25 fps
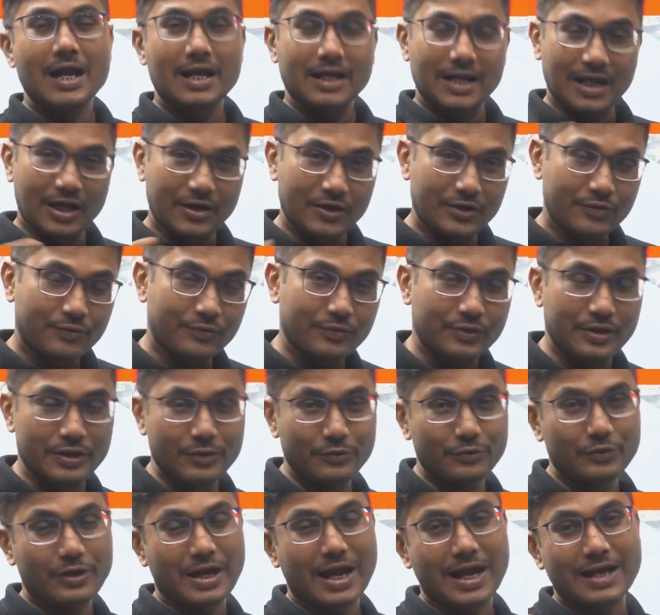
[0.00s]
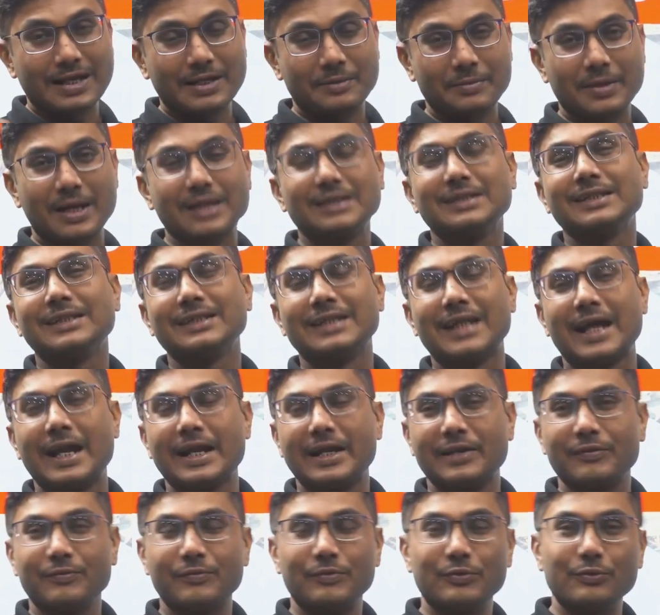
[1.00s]
Now, if you can imagine that,
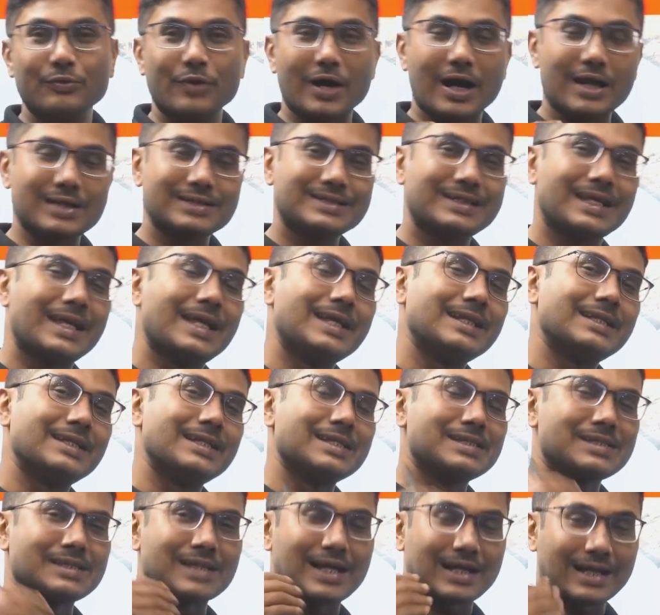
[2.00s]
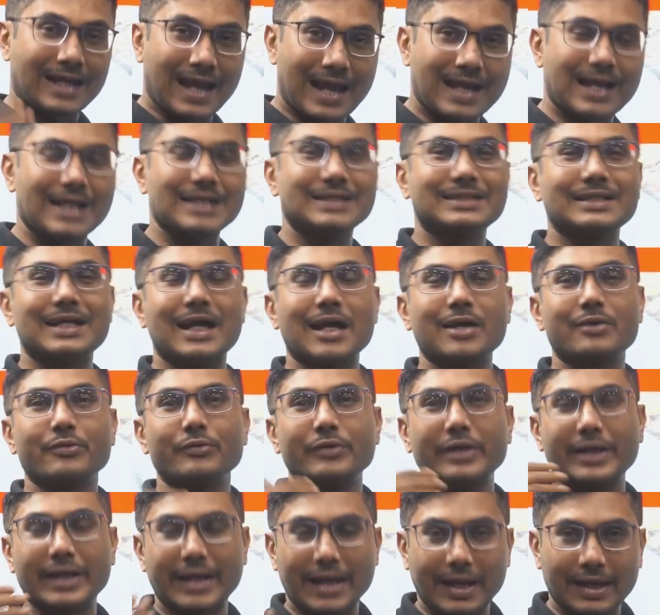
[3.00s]
if you are saying this, can I start
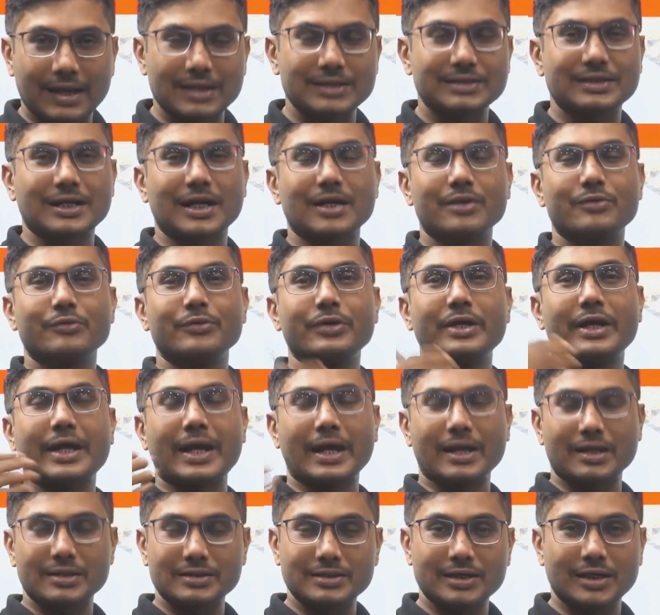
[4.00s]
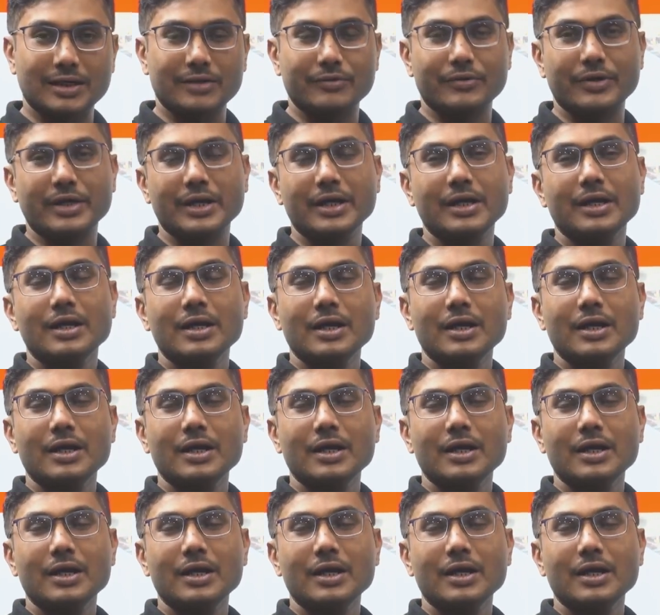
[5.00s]
today, can I start today, can I start today?